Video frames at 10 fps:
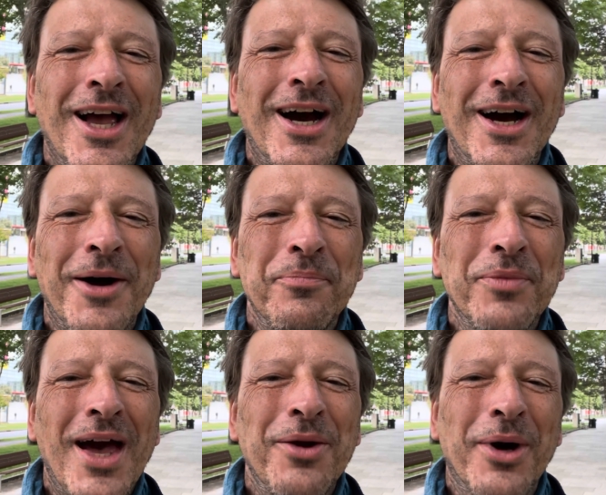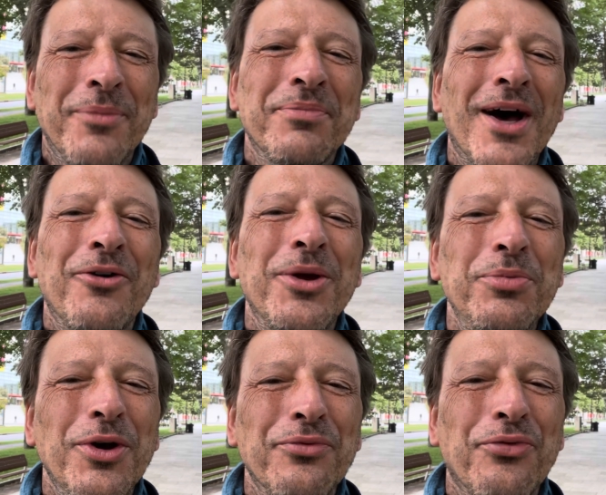Um, anyway, I'll keep
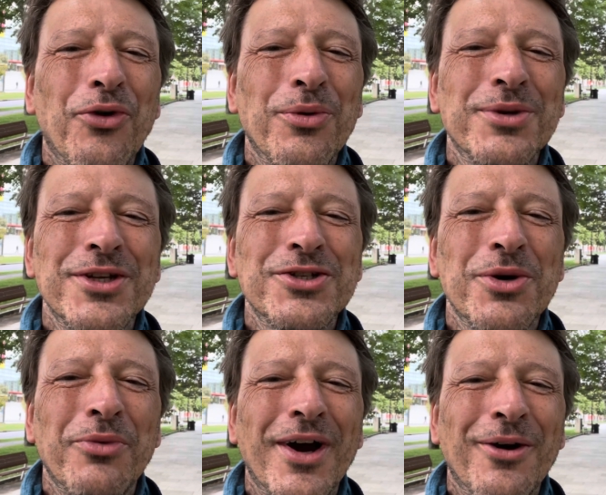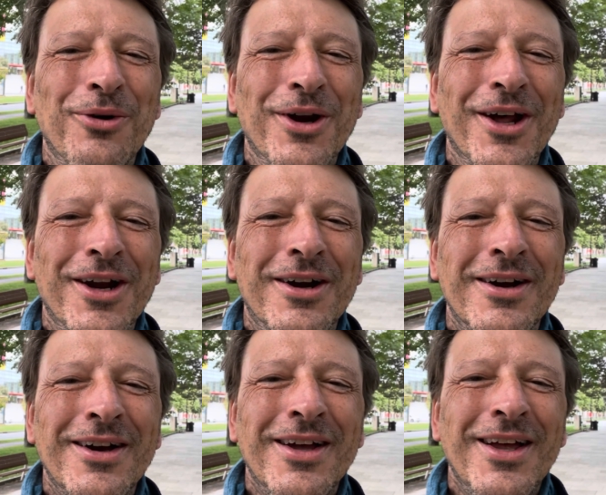you informed in some way or another.
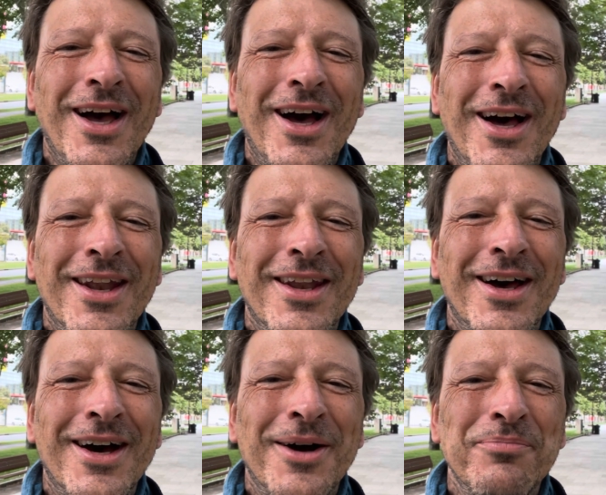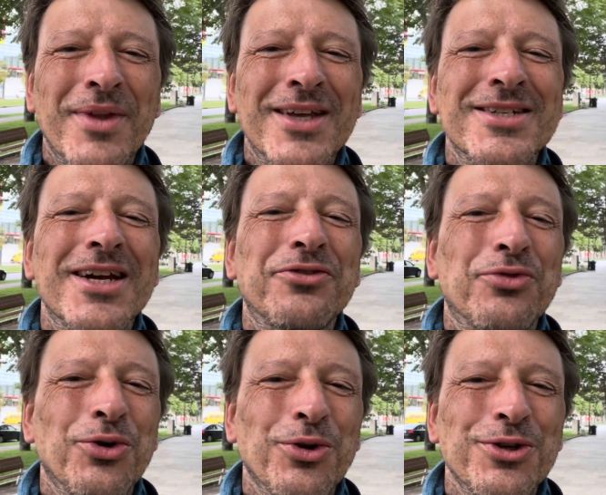And, um, and thanks for
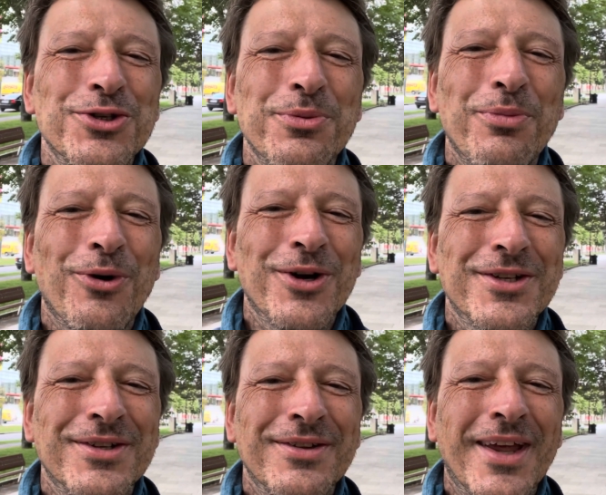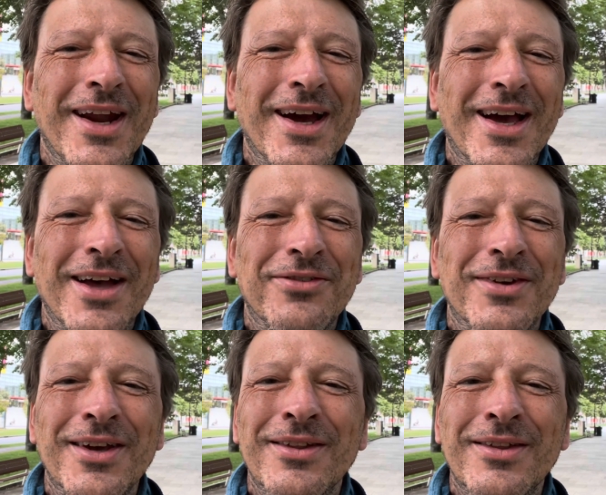all the support that I get
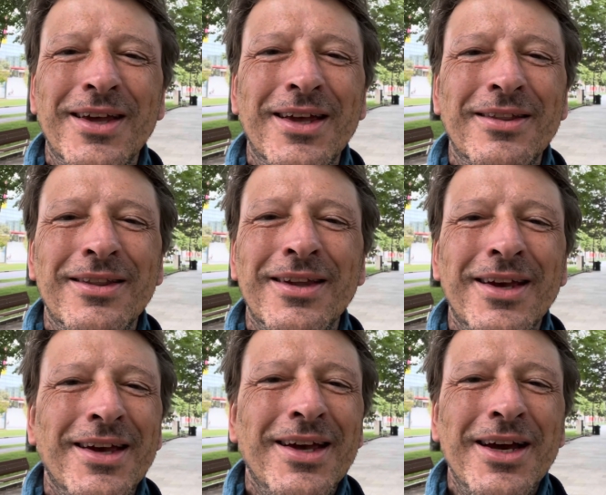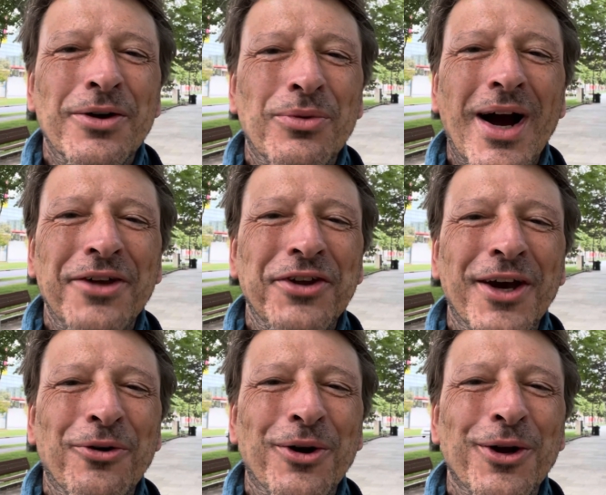in, in in
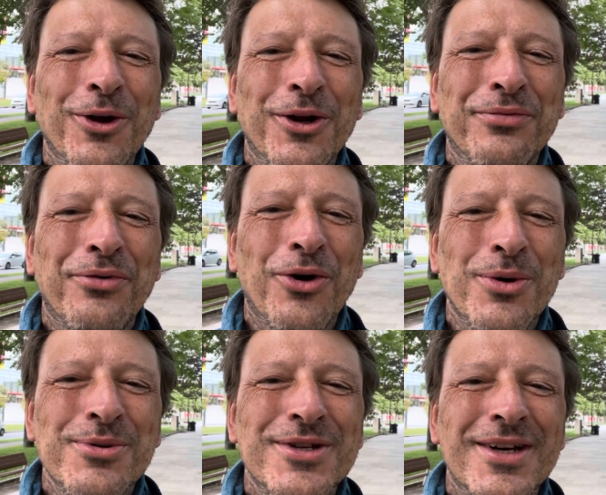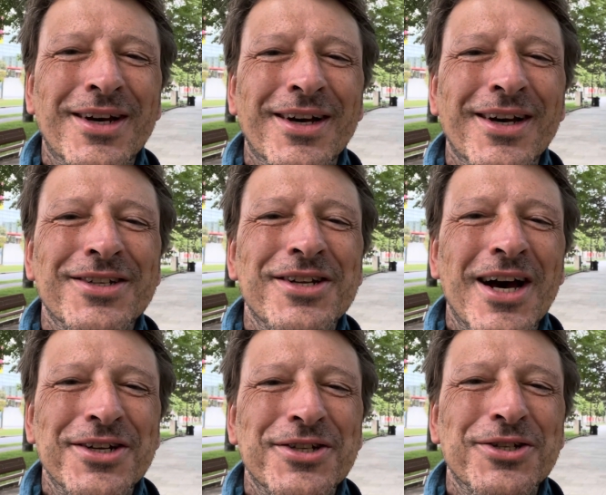writing or in other forms. Uh, it's
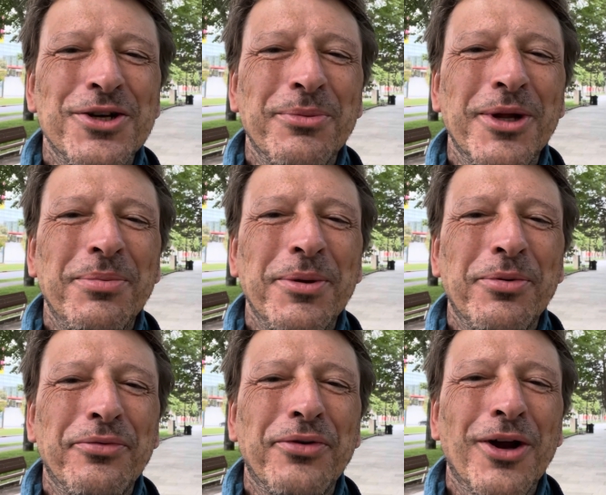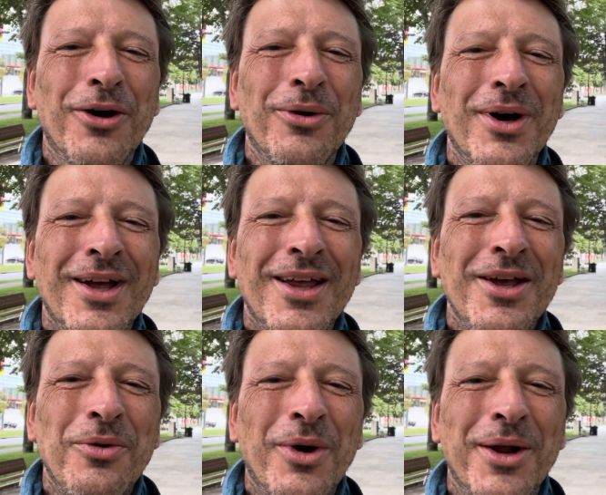nice that so many people follow
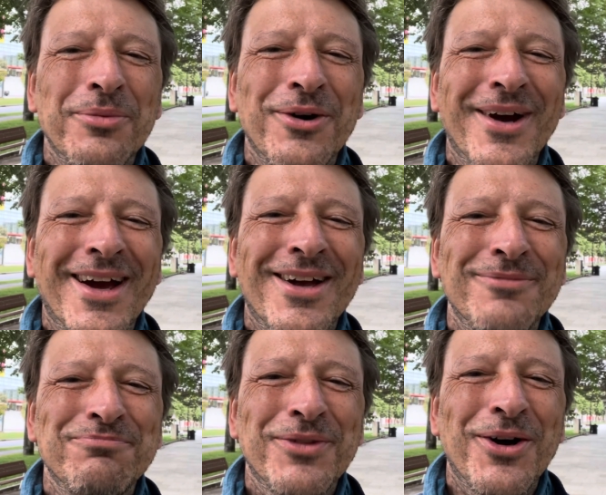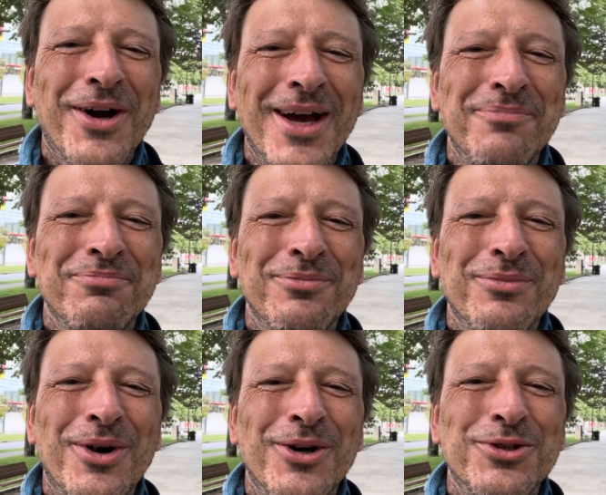what I'm doing. Okay,
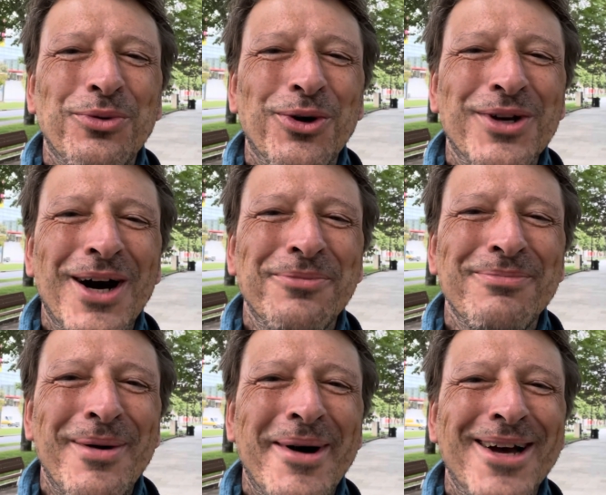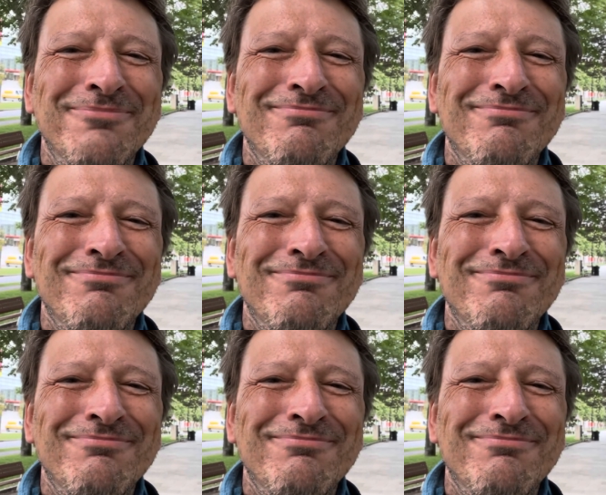going to walk now. Bye-bye.